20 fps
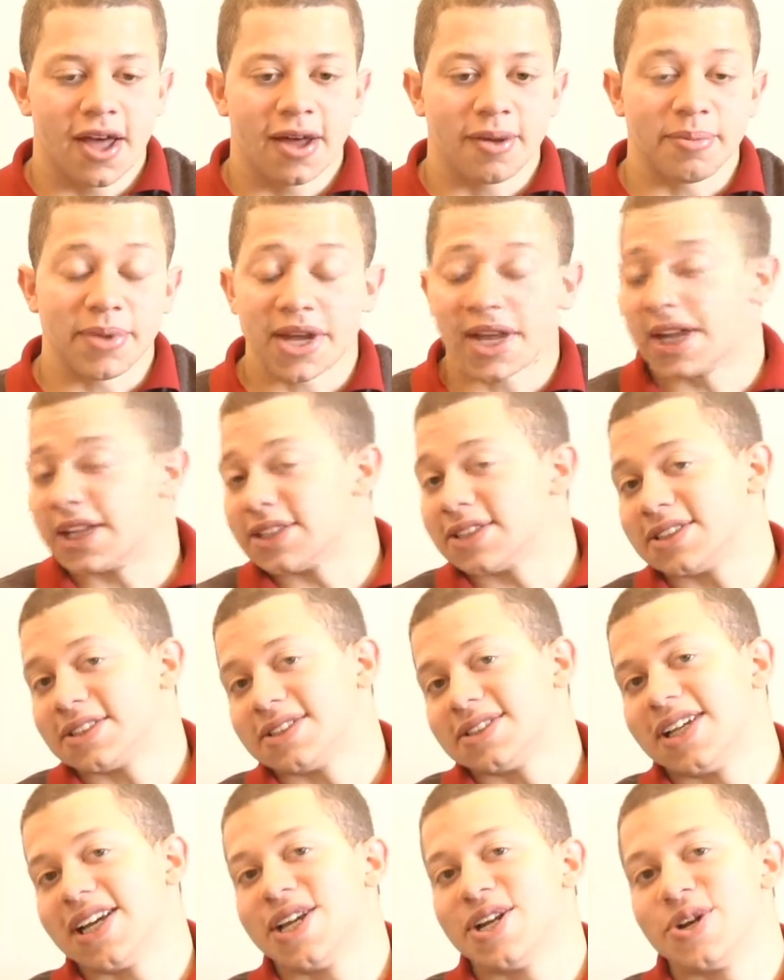
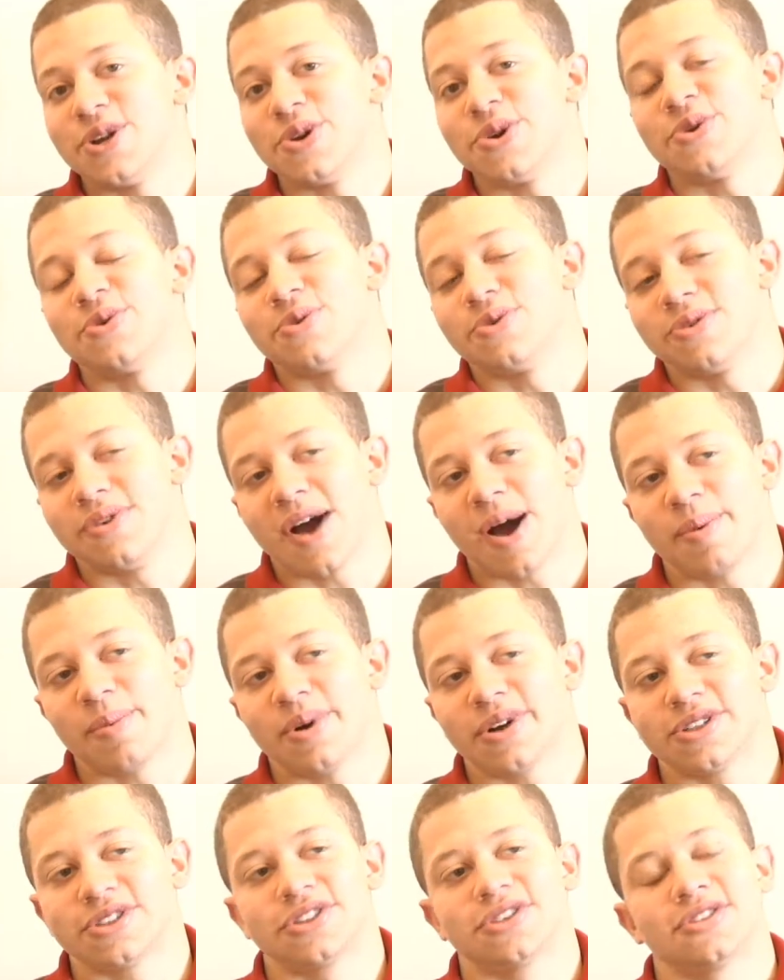Because he knew how
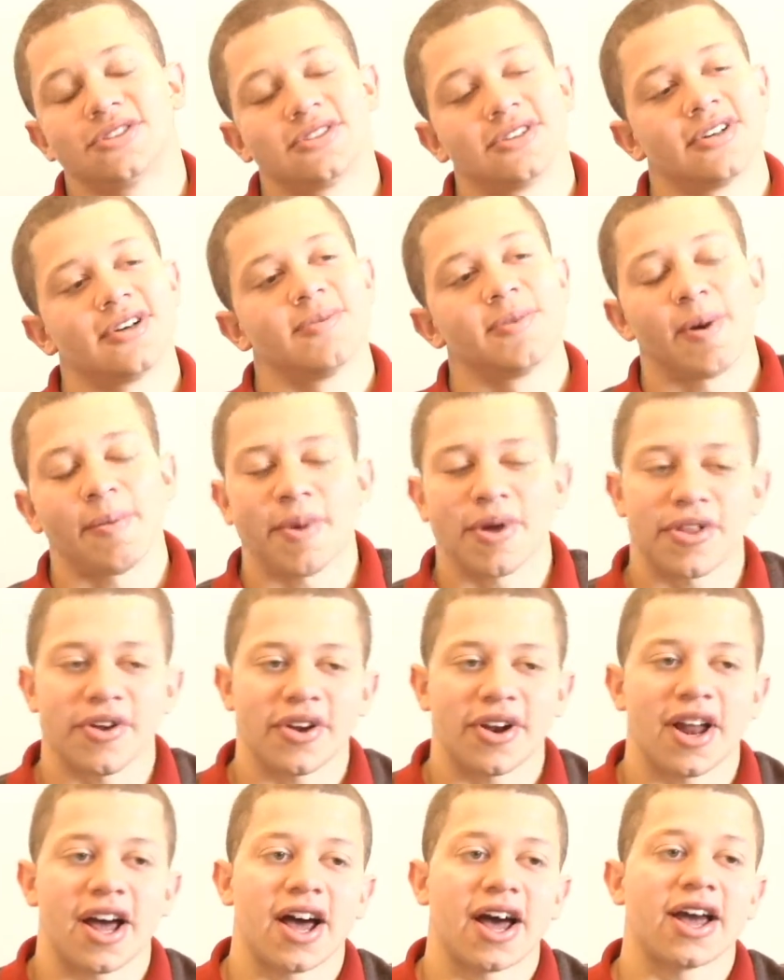much my mother
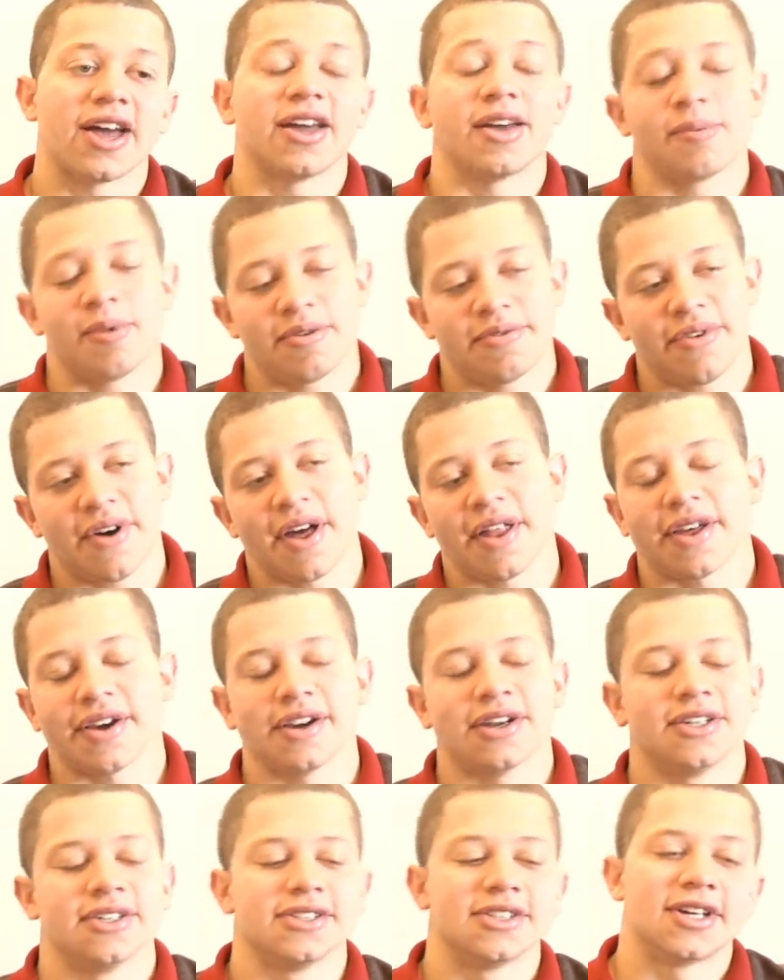and I and my
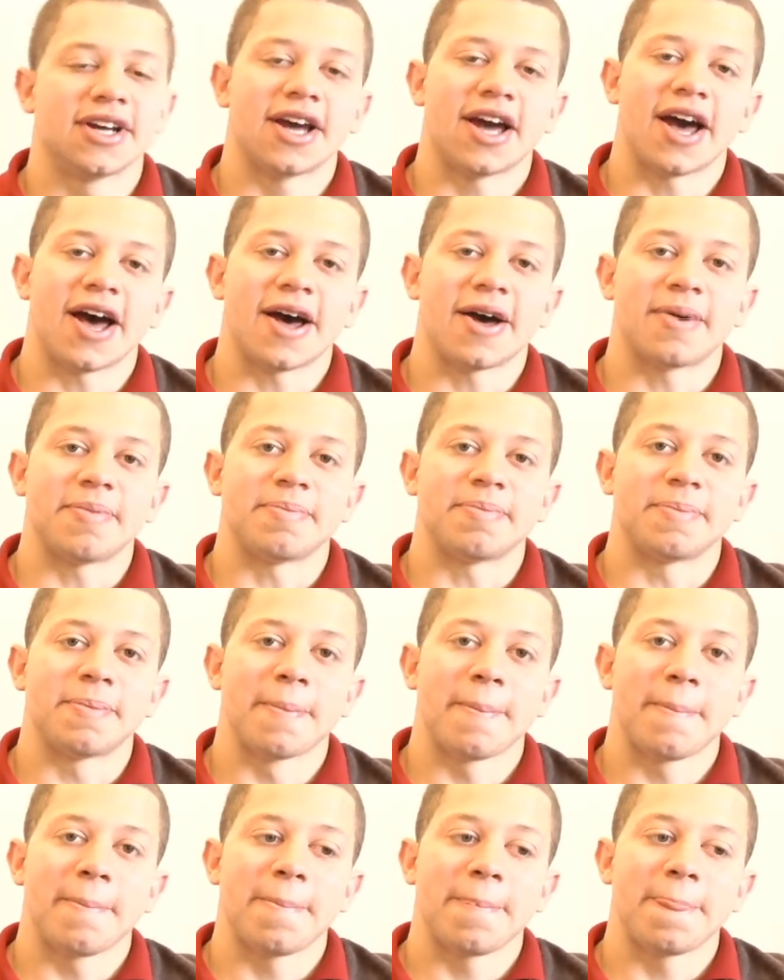father, and
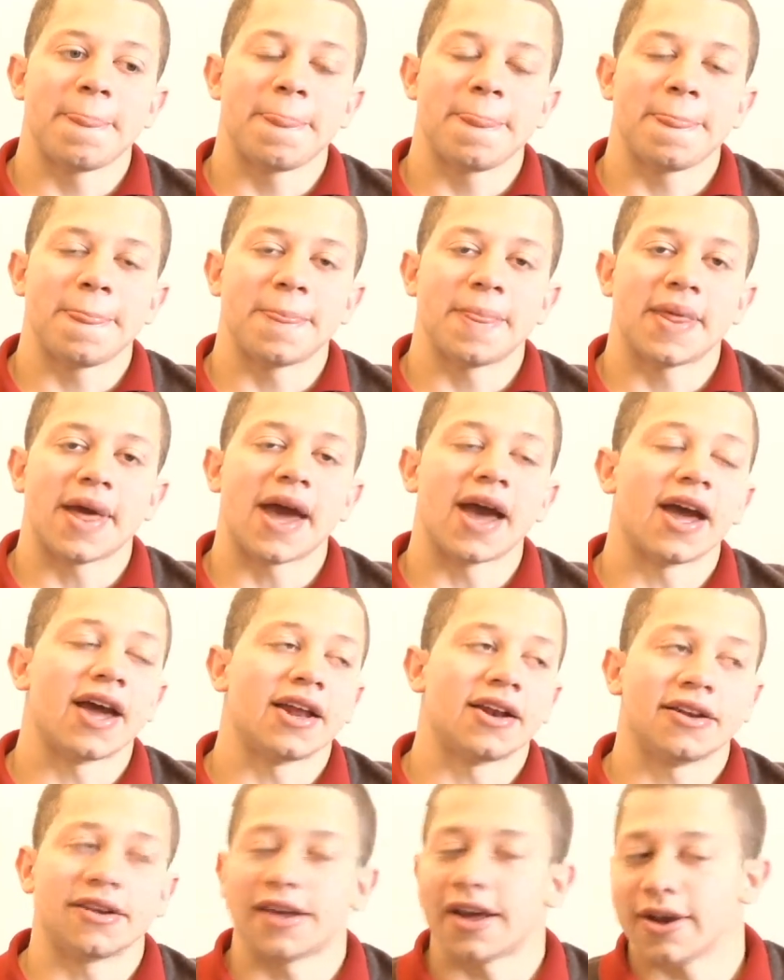
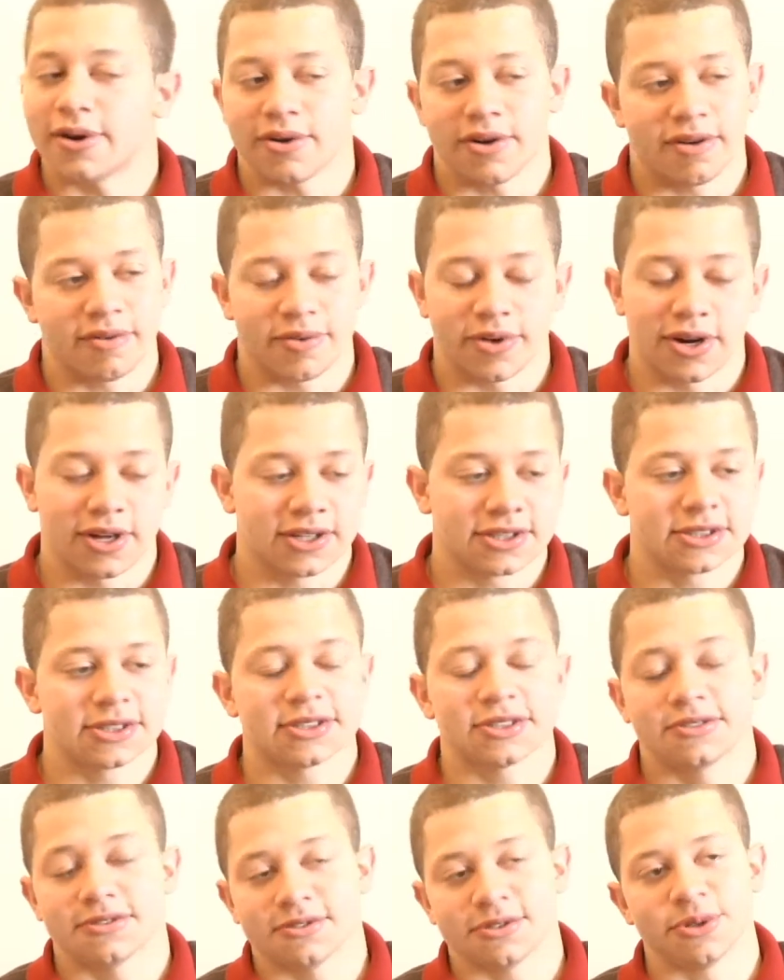how everyone
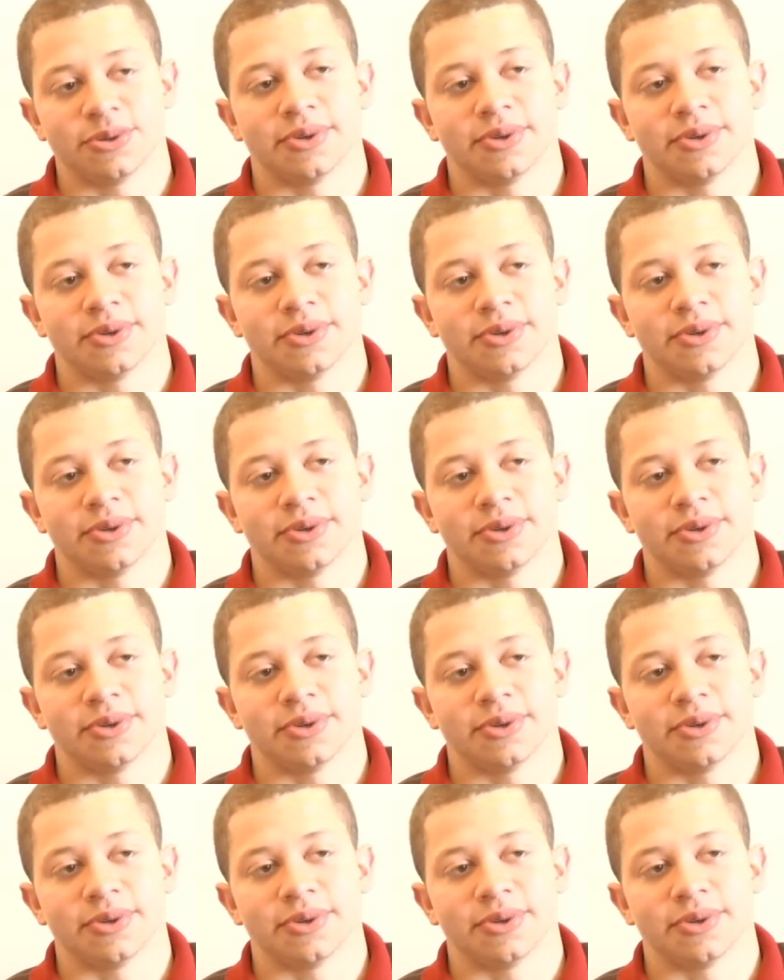else who